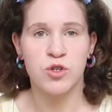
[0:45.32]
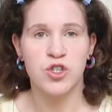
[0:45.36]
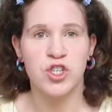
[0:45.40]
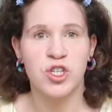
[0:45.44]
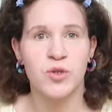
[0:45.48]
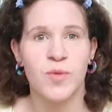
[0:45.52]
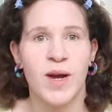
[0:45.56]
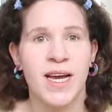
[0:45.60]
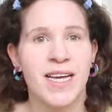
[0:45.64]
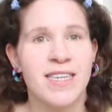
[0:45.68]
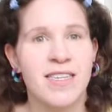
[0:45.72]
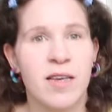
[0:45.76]
Well,
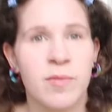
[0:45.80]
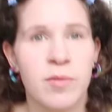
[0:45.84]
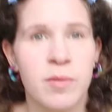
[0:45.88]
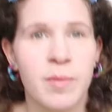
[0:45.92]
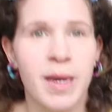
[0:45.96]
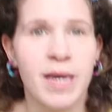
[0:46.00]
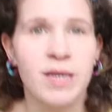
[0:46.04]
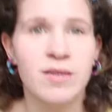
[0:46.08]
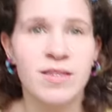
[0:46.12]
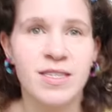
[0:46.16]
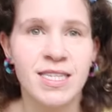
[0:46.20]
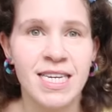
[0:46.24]
she wakes up
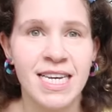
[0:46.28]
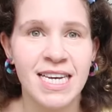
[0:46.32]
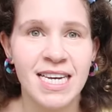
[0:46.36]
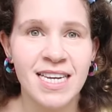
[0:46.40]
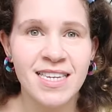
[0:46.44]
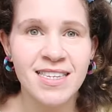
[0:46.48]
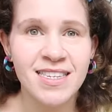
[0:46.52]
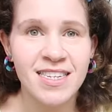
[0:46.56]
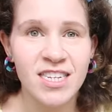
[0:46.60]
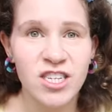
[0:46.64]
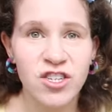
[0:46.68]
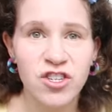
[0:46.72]
about
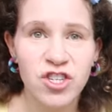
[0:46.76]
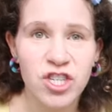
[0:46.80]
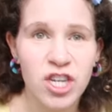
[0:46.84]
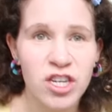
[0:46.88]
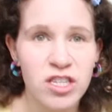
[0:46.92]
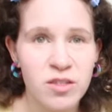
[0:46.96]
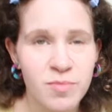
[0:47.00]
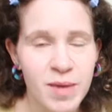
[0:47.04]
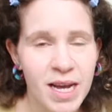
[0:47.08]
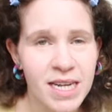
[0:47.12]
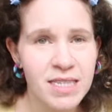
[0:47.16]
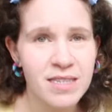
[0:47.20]
6 and then she
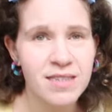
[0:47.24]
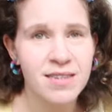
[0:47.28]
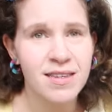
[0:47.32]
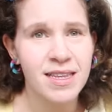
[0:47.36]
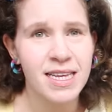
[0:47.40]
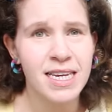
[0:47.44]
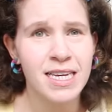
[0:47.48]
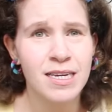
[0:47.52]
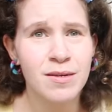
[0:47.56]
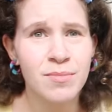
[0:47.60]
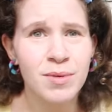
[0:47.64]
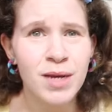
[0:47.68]
goes back to
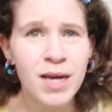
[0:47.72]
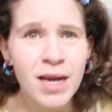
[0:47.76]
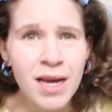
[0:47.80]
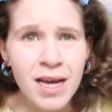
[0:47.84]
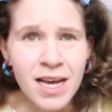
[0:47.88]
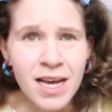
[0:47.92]
sleep